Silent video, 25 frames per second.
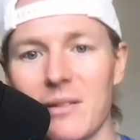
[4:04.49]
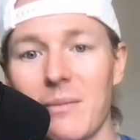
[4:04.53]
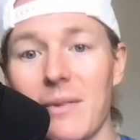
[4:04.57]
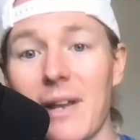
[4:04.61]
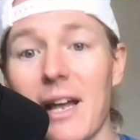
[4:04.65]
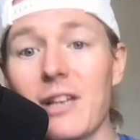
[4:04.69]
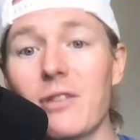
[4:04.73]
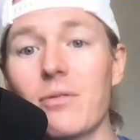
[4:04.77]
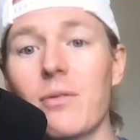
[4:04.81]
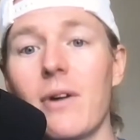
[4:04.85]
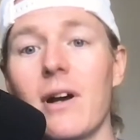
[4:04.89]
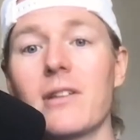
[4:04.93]
And
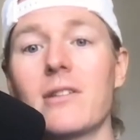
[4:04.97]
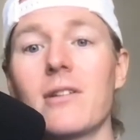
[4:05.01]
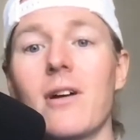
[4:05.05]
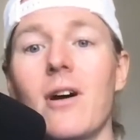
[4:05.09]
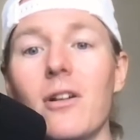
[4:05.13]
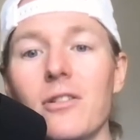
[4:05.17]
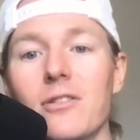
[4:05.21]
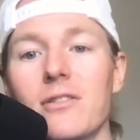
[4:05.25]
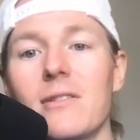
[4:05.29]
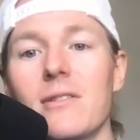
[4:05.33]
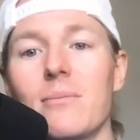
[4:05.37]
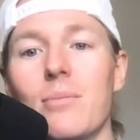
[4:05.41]
that's why it's
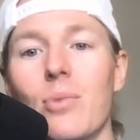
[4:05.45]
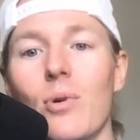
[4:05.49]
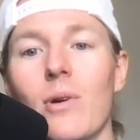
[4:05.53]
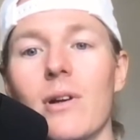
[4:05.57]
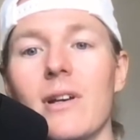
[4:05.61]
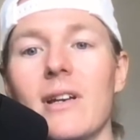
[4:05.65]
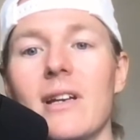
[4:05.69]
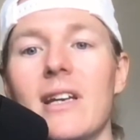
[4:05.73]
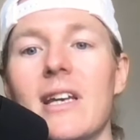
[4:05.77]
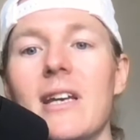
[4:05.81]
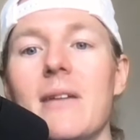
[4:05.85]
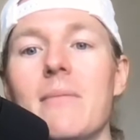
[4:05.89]
also
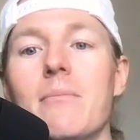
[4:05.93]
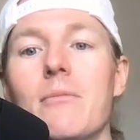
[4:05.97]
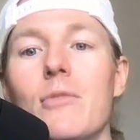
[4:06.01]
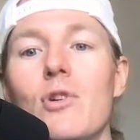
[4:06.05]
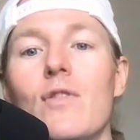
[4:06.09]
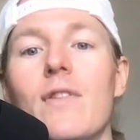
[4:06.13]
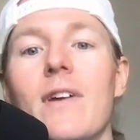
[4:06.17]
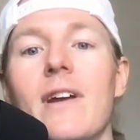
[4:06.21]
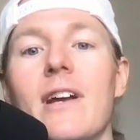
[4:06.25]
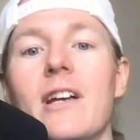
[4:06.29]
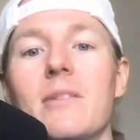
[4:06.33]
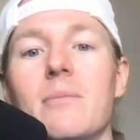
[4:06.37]
important to keep
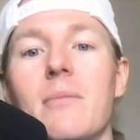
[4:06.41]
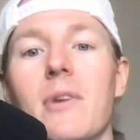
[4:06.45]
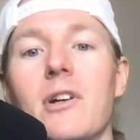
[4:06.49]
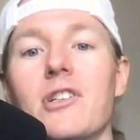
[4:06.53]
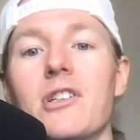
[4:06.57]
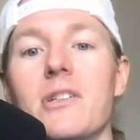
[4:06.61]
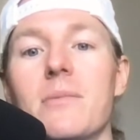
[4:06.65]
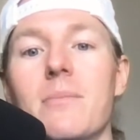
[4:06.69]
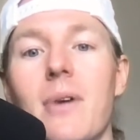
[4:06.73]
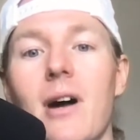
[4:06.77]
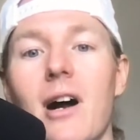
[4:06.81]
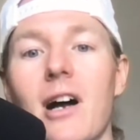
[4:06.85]
moving as much
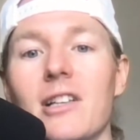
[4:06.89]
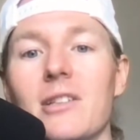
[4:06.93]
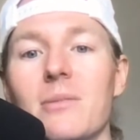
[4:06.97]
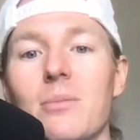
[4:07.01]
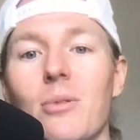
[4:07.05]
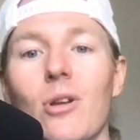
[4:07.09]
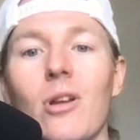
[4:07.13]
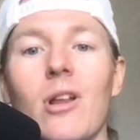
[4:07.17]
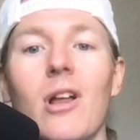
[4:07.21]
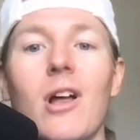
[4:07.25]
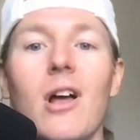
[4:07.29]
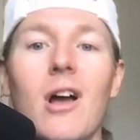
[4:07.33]
as
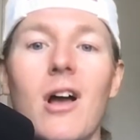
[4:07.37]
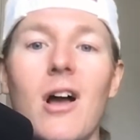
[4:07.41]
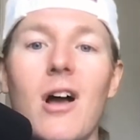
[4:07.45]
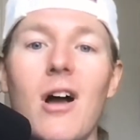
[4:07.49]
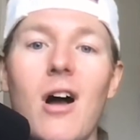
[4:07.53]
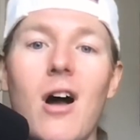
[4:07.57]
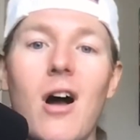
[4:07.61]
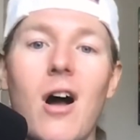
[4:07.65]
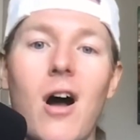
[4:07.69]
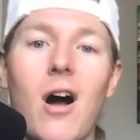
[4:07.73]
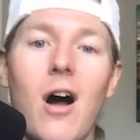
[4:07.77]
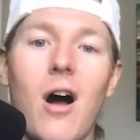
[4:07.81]
possible
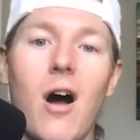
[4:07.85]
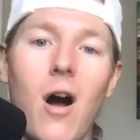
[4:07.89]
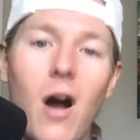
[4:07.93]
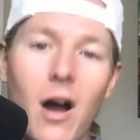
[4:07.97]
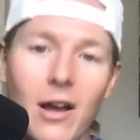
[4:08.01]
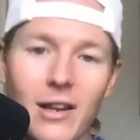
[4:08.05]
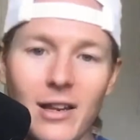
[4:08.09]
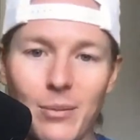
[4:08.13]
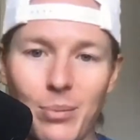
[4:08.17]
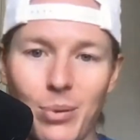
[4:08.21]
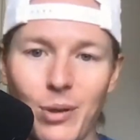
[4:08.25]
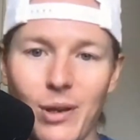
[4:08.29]

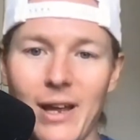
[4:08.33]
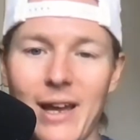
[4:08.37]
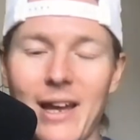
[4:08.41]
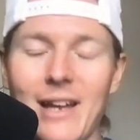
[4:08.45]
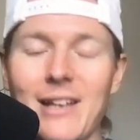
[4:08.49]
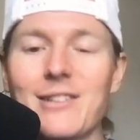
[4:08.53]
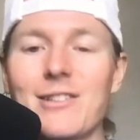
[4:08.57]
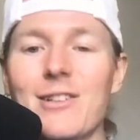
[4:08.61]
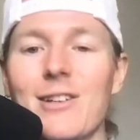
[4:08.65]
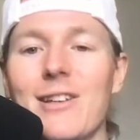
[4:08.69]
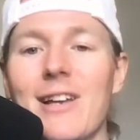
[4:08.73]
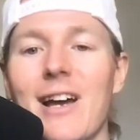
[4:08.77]
on the plane
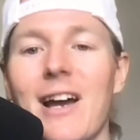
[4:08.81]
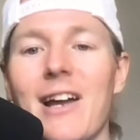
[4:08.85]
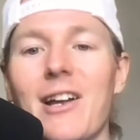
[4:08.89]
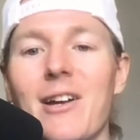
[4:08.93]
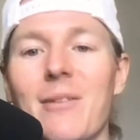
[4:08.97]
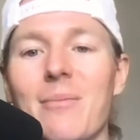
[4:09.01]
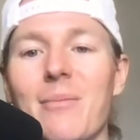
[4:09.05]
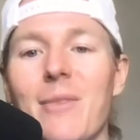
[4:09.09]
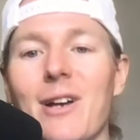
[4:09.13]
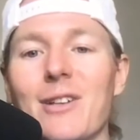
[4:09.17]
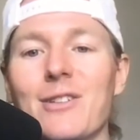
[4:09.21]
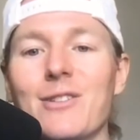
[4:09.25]
so that your
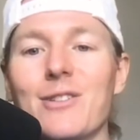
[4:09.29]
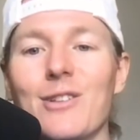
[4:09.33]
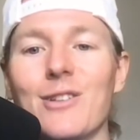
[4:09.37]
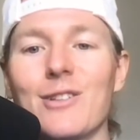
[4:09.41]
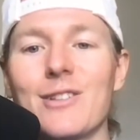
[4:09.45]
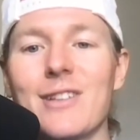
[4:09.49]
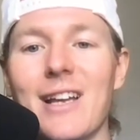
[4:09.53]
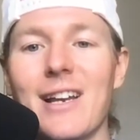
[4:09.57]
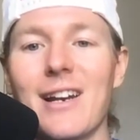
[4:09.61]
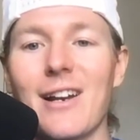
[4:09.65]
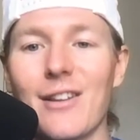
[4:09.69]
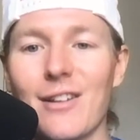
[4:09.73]

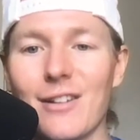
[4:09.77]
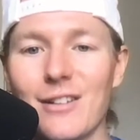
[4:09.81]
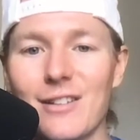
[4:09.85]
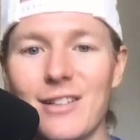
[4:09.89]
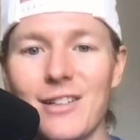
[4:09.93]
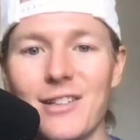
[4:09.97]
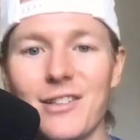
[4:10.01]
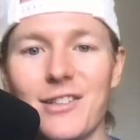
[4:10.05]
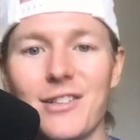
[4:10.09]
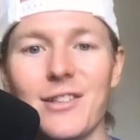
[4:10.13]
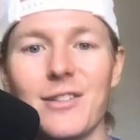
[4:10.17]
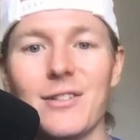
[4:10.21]
muscles and other
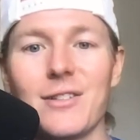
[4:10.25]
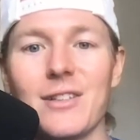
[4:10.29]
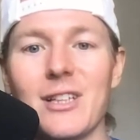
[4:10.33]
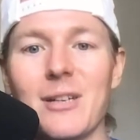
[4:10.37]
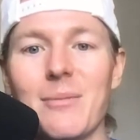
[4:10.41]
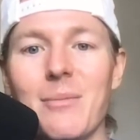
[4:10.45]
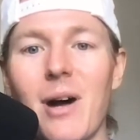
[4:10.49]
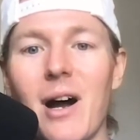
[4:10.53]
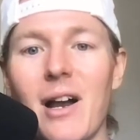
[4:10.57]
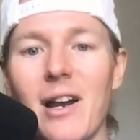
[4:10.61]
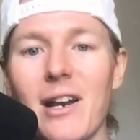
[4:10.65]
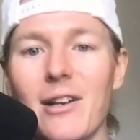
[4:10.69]
tissues in the
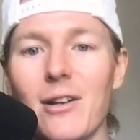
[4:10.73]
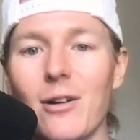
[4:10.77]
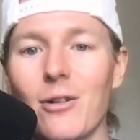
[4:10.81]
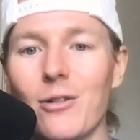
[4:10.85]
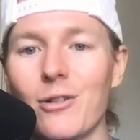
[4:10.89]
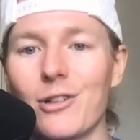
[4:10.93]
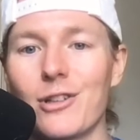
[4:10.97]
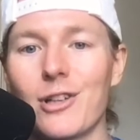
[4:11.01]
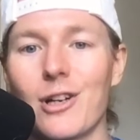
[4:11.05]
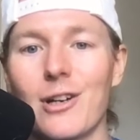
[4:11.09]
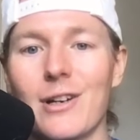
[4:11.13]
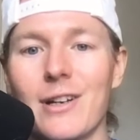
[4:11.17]
body
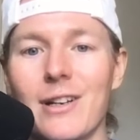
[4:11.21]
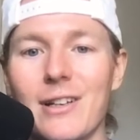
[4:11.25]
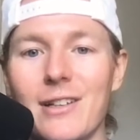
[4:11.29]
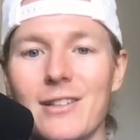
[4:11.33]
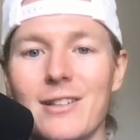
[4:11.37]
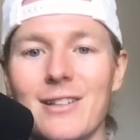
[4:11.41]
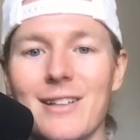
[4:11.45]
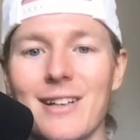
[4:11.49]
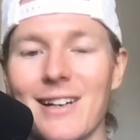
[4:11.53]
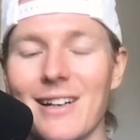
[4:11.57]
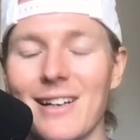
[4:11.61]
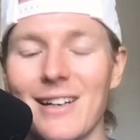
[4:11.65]
don't turn
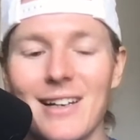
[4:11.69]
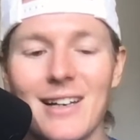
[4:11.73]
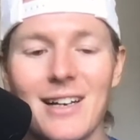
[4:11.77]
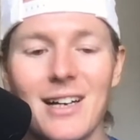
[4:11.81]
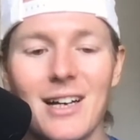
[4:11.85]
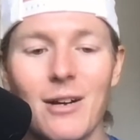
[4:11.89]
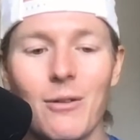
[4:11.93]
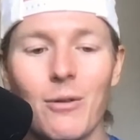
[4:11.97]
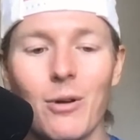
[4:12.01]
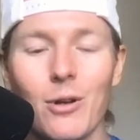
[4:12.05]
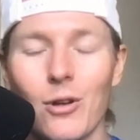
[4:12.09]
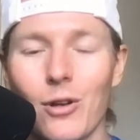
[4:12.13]
into
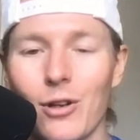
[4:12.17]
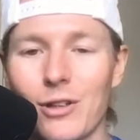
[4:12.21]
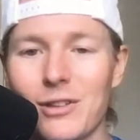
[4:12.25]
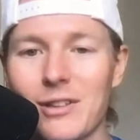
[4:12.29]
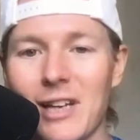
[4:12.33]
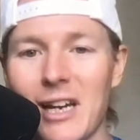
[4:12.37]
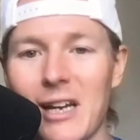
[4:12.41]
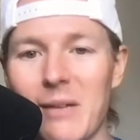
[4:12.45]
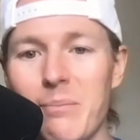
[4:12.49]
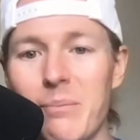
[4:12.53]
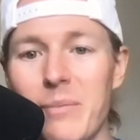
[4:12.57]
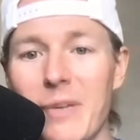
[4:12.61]
what looks
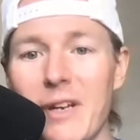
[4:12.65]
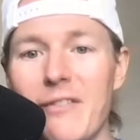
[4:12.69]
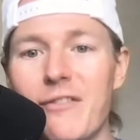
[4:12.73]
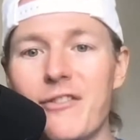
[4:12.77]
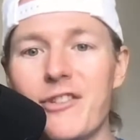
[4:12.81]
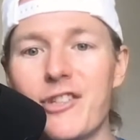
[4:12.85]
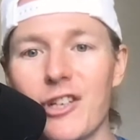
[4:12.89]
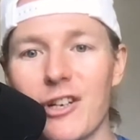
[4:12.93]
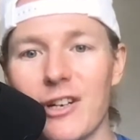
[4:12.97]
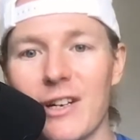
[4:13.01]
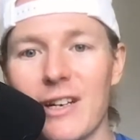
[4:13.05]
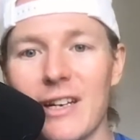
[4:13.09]
like beef
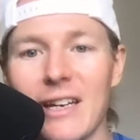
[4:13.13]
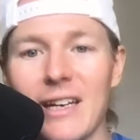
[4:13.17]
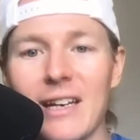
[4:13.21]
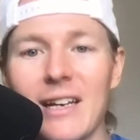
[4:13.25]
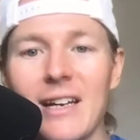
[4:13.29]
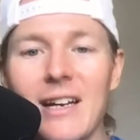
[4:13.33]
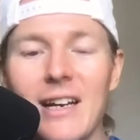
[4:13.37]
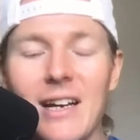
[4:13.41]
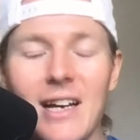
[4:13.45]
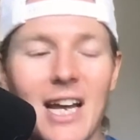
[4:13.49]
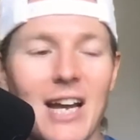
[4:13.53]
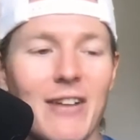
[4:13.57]
jerky
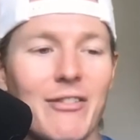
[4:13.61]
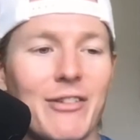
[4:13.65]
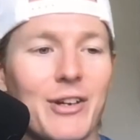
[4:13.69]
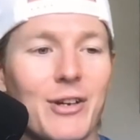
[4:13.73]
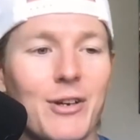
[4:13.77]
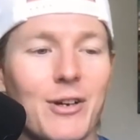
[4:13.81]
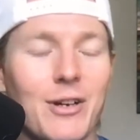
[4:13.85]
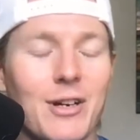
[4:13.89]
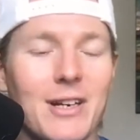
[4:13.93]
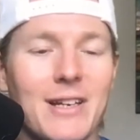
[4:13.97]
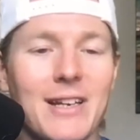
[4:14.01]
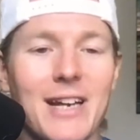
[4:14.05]
if we
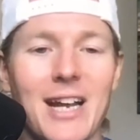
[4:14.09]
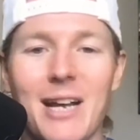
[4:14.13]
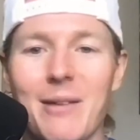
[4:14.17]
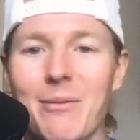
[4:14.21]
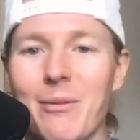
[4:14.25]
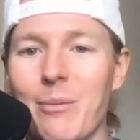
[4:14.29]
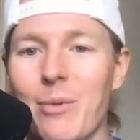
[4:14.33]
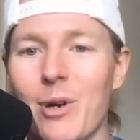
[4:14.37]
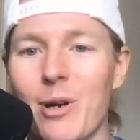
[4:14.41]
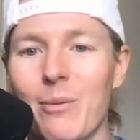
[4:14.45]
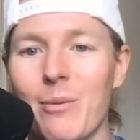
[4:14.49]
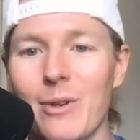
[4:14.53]
were to take them
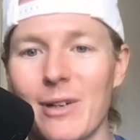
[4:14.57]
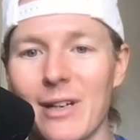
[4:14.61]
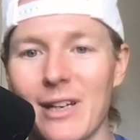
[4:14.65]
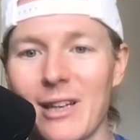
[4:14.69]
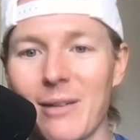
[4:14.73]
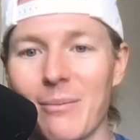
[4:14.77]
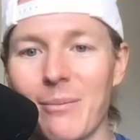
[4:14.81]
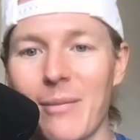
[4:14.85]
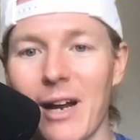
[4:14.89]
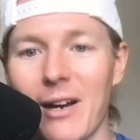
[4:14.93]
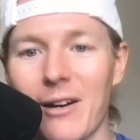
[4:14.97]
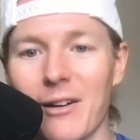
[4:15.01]
and put them underneath
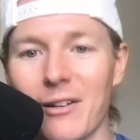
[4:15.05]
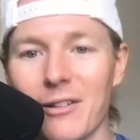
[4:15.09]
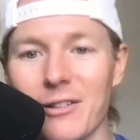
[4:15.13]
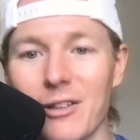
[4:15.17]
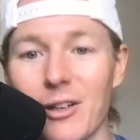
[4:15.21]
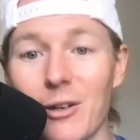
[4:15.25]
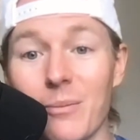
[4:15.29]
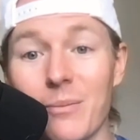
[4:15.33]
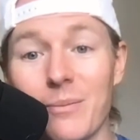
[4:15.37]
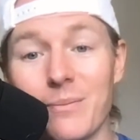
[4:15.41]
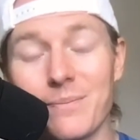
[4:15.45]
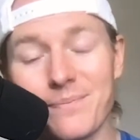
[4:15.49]
a
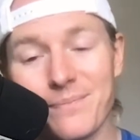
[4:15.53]
microscope.